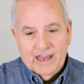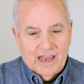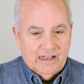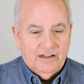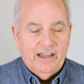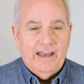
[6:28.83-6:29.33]

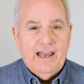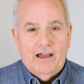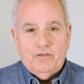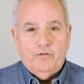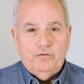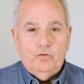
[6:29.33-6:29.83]
and lay
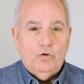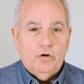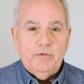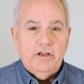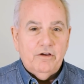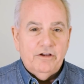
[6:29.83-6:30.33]
out the floor,
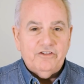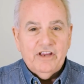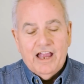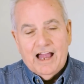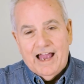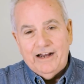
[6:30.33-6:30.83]
because
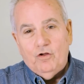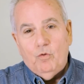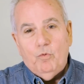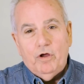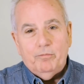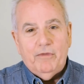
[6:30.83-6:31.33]
I
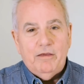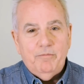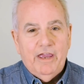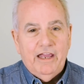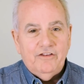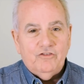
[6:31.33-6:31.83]
don't want my
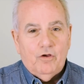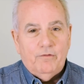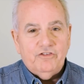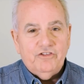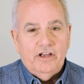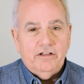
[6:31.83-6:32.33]
pens all of
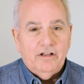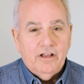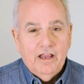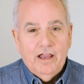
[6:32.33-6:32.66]
a sudden,